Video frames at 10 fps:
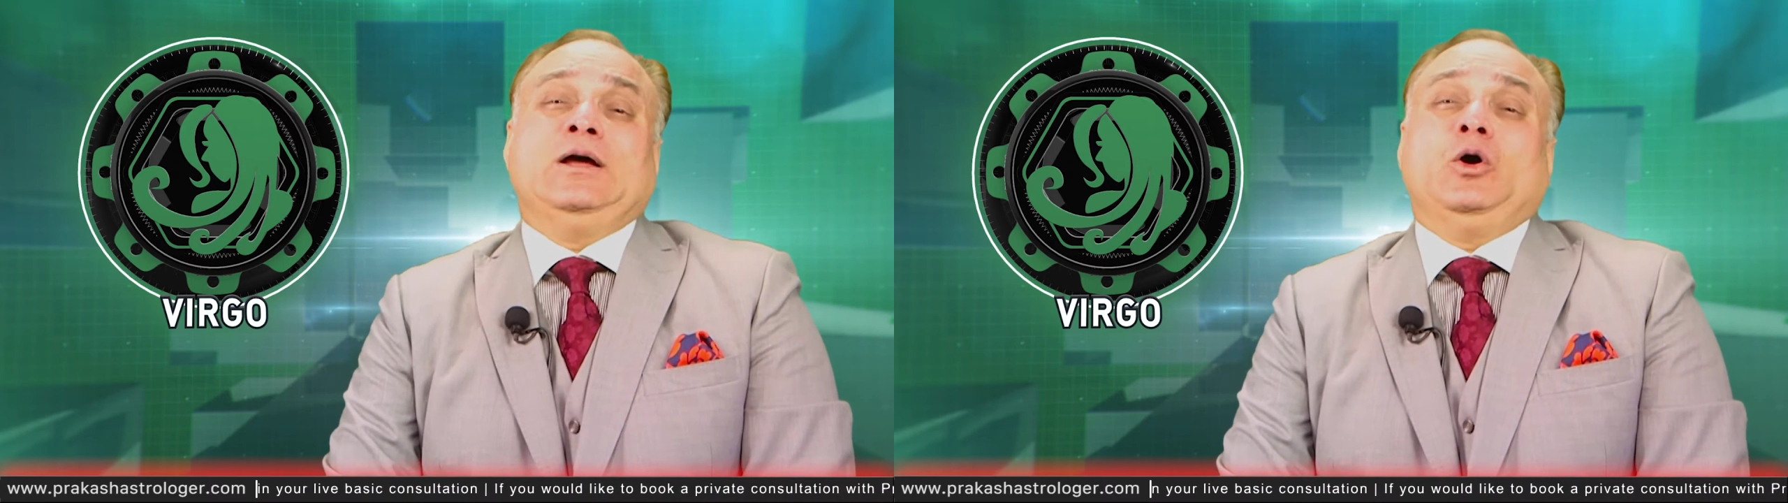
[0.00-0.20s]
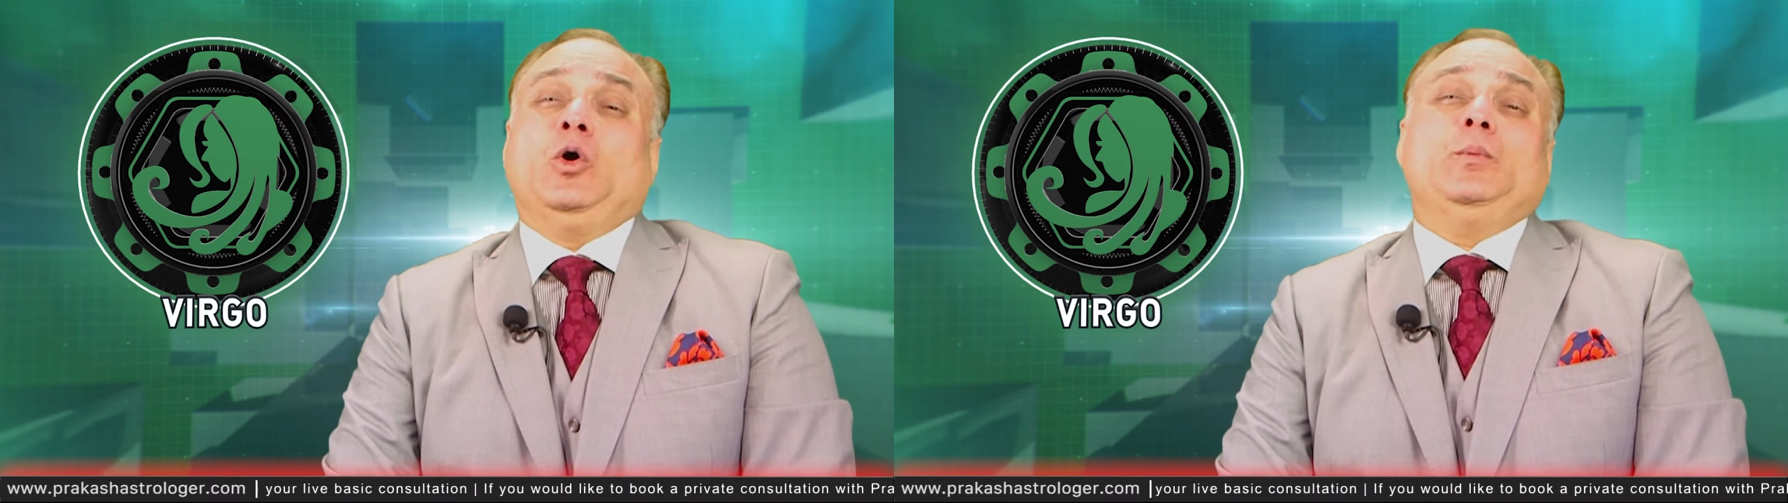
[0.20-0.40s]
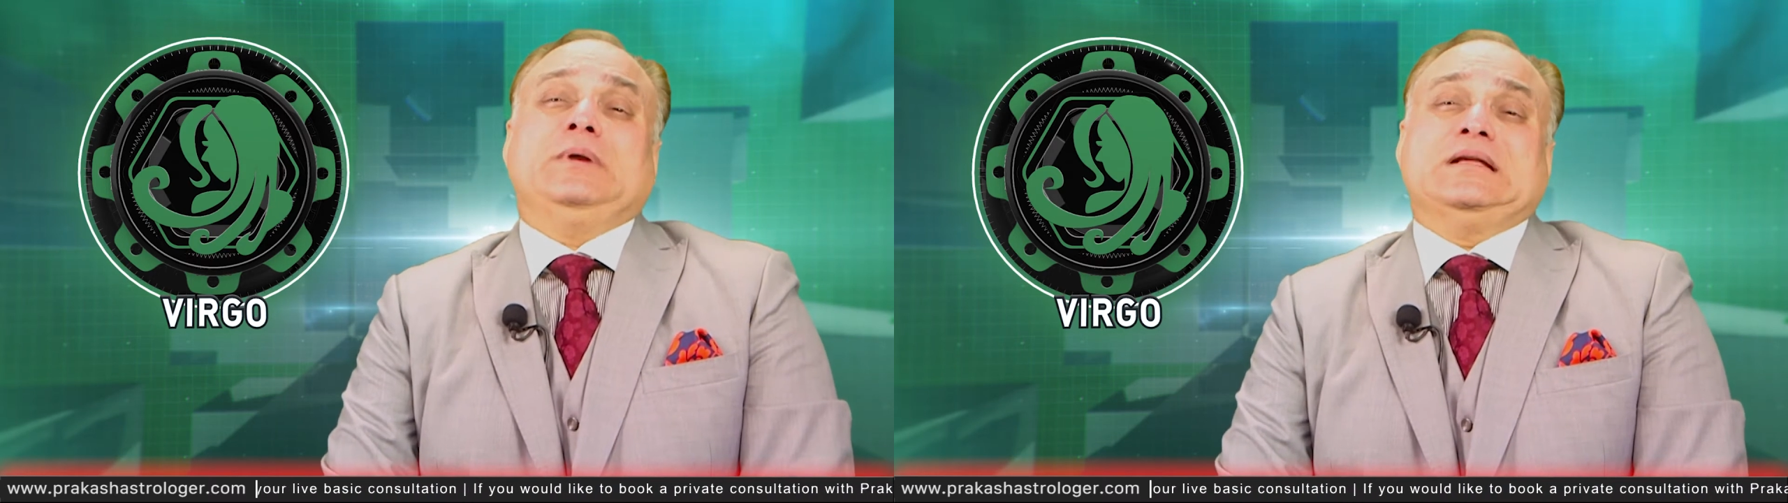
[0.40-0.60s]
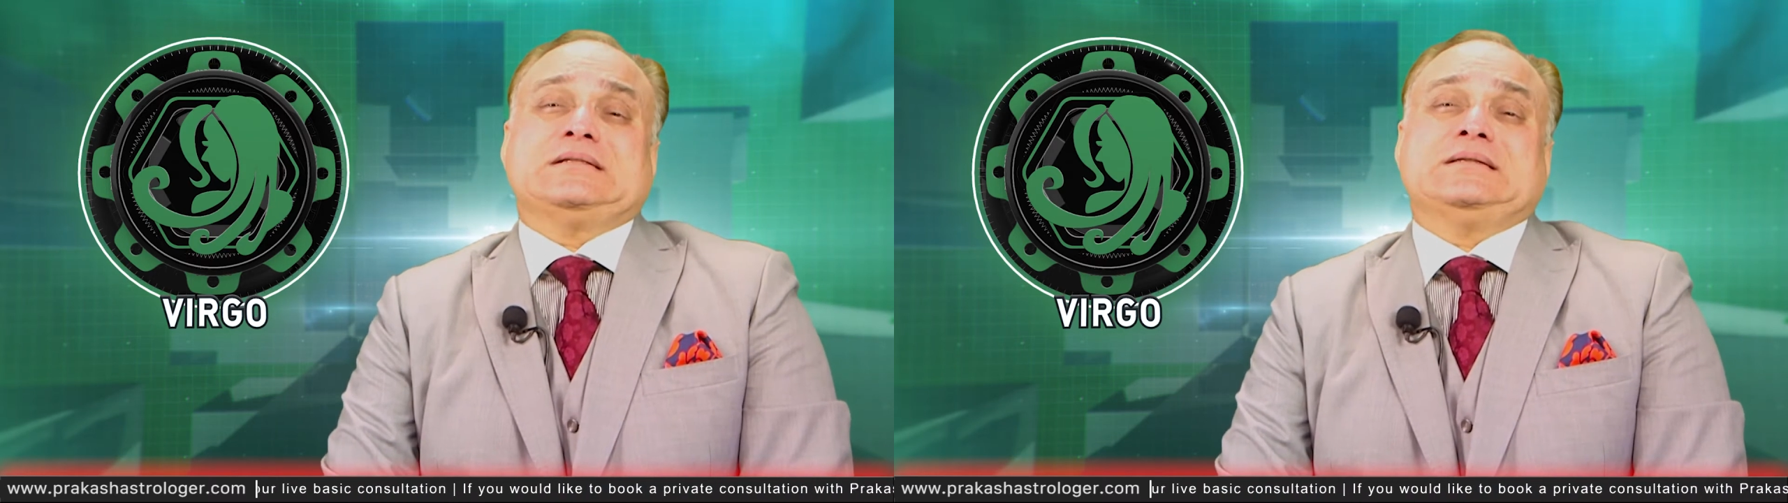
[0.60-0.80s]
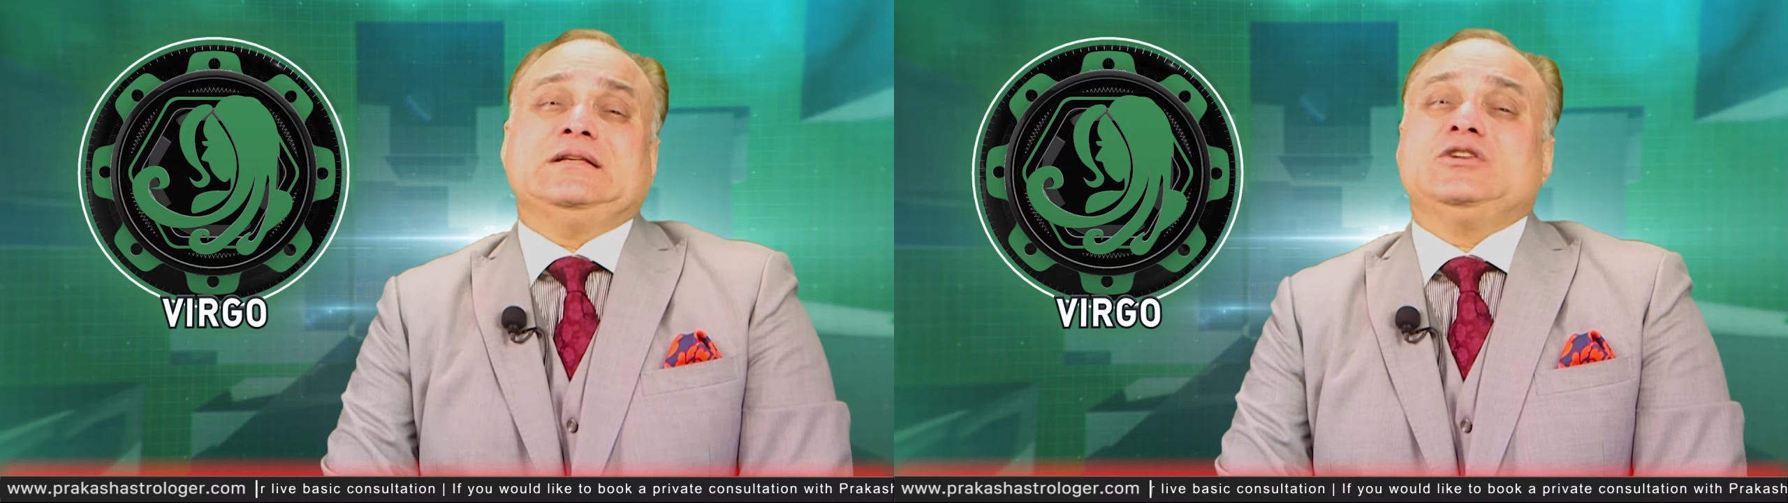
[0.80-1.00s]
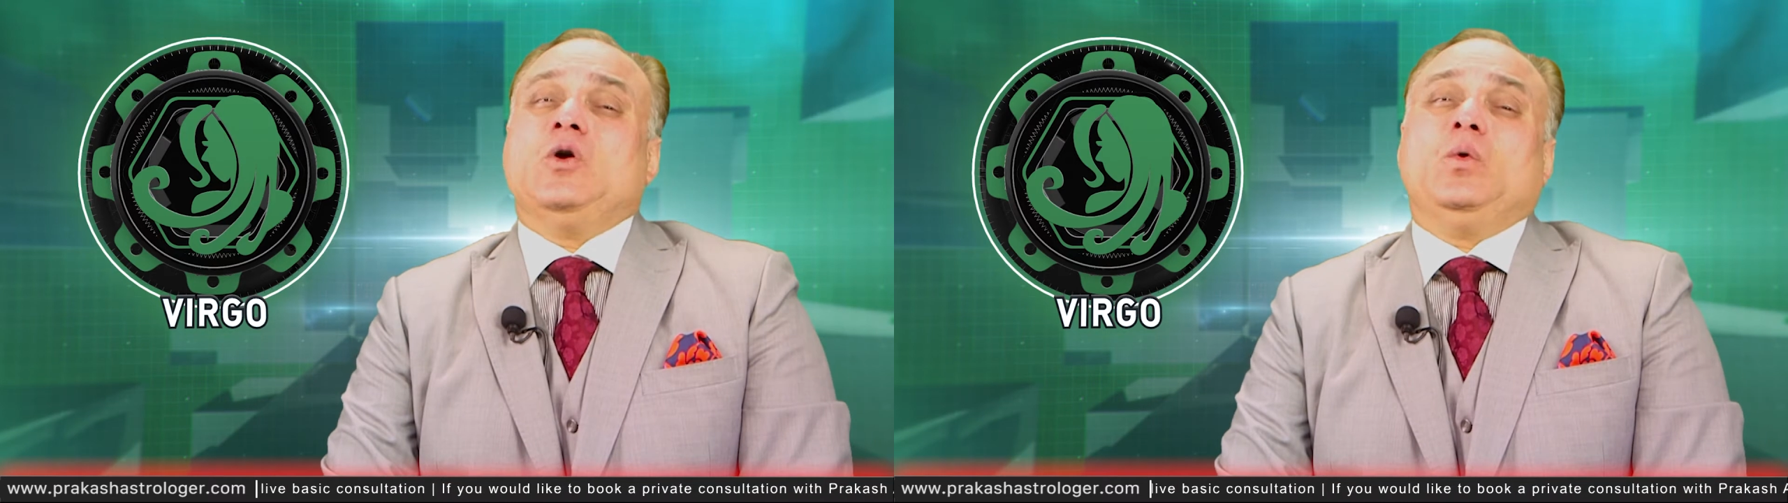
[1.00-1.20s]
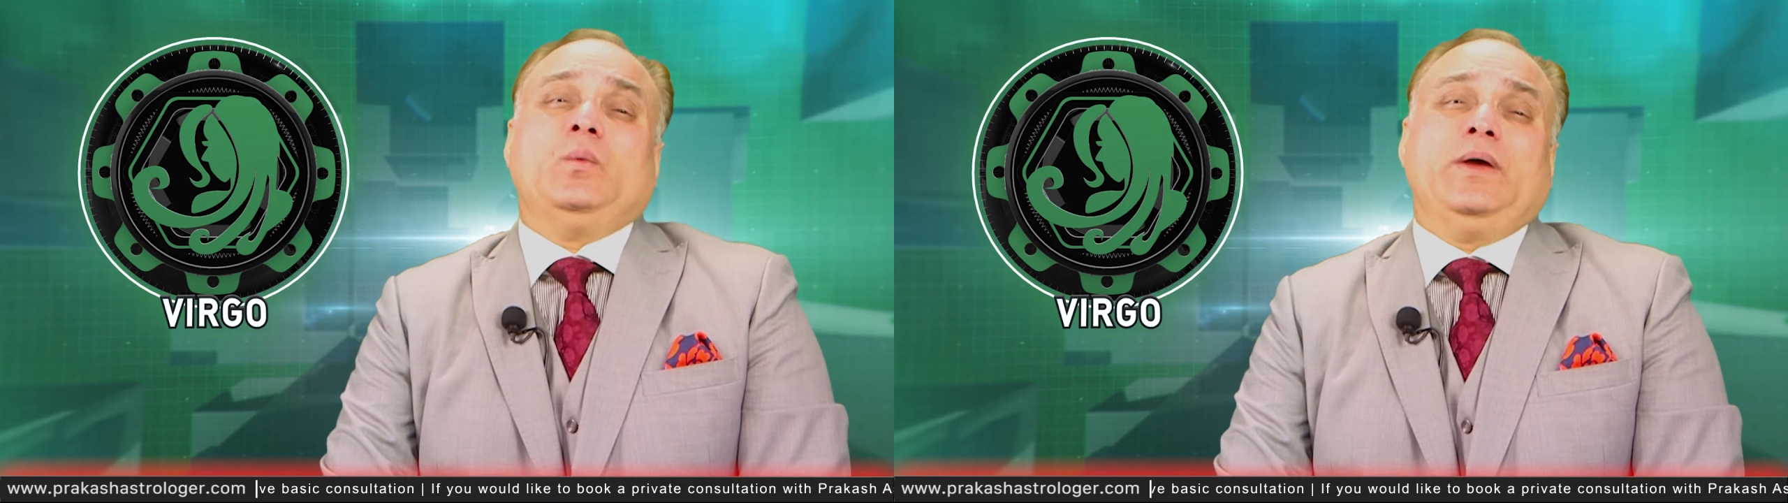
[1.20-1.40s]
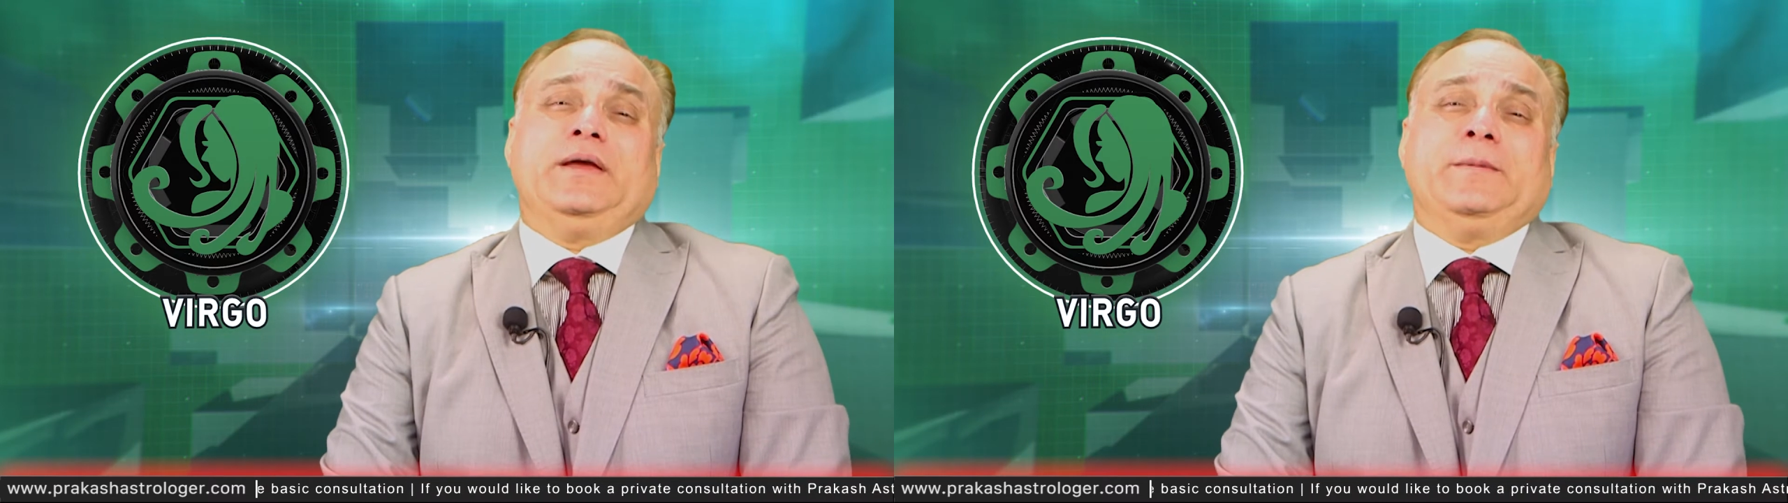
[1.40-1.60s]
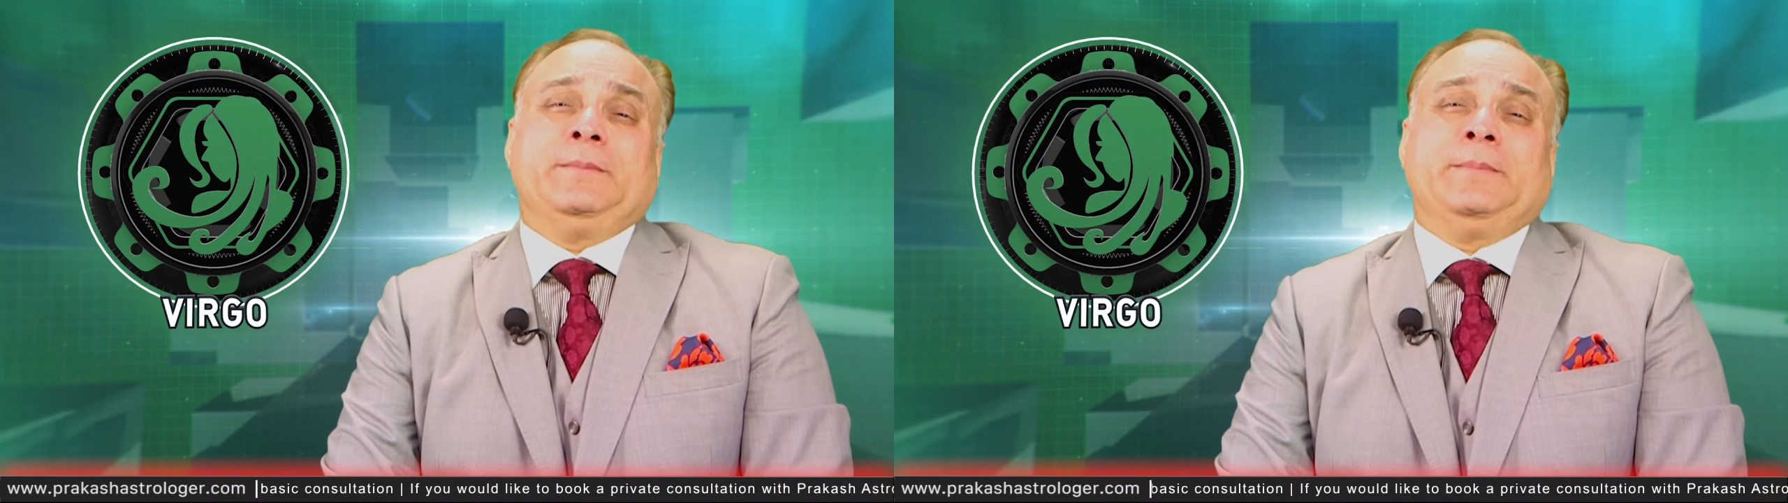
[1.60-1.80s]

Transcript: hopeless in your own way.